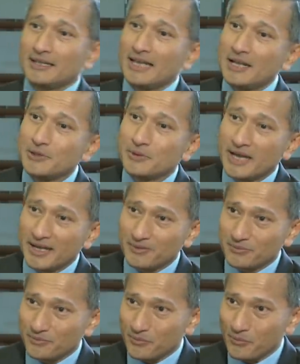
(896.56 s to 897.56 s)
Then you had
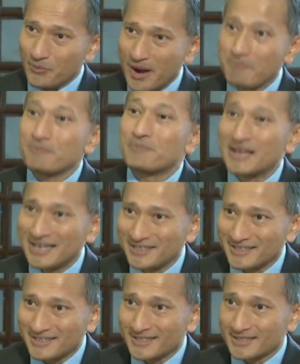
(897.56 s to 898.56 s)
web
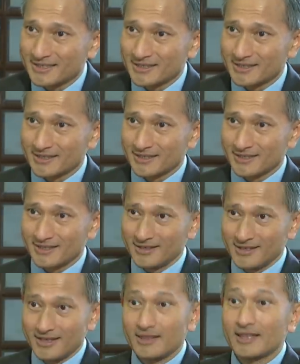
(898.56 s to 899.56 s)
pages.
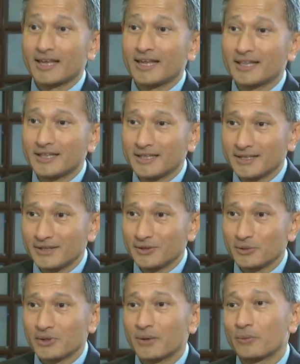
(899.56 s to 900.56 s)
Then
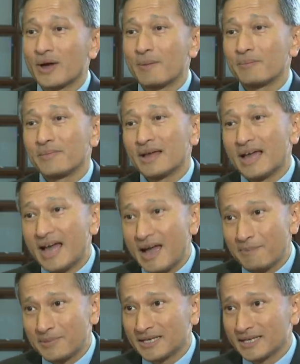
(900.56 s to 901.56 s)
you had web
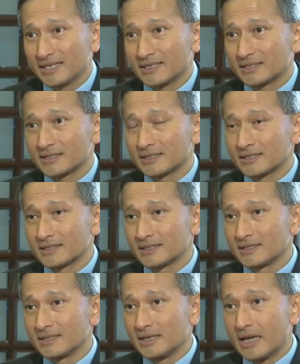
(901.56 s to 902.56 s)
applications.
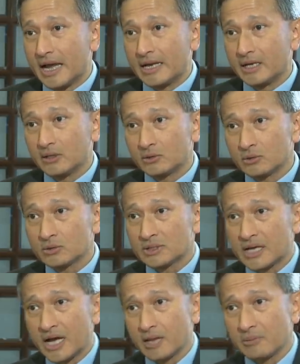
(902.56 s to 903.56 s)
And it took
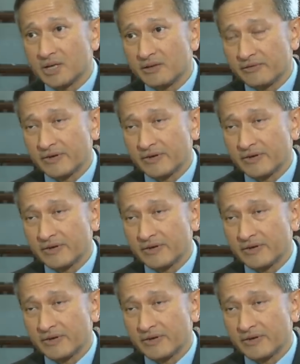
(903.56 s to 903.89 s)
time. In